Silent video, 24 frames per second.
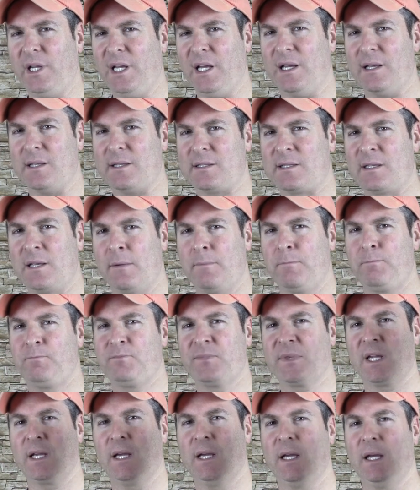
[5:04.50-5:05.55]
it is,
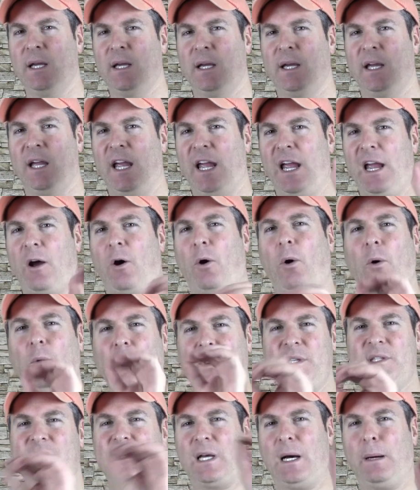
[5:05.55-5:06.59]
all
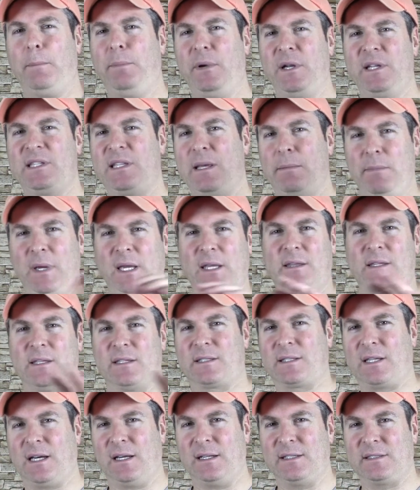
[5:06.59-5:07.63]
these companies that make
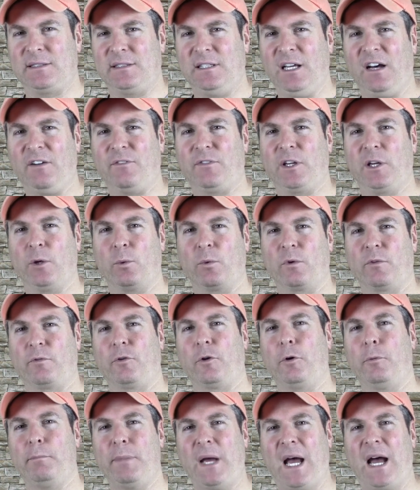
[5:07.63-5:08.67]
this kind of stuff can
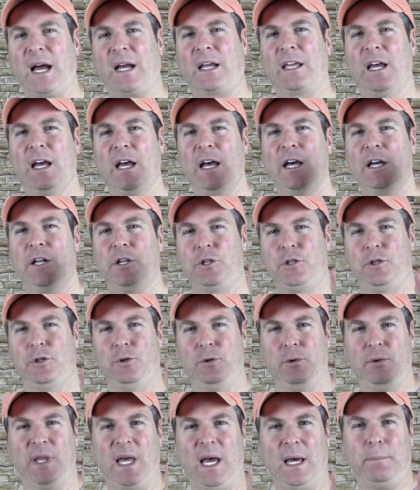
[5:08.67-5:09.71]
refer back
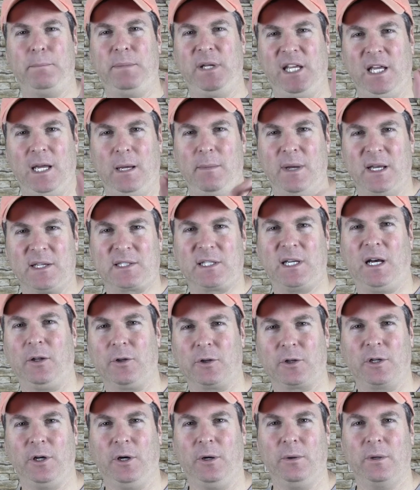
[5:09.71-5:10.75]
to that PMS
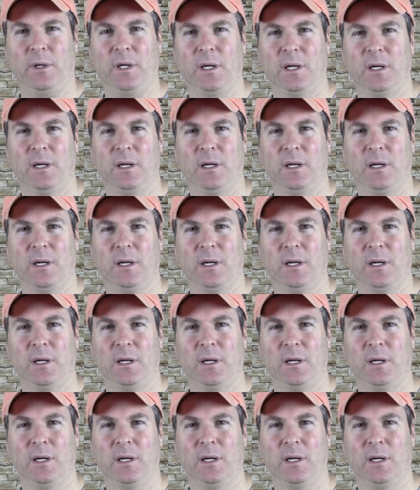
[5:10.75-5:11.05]
color code.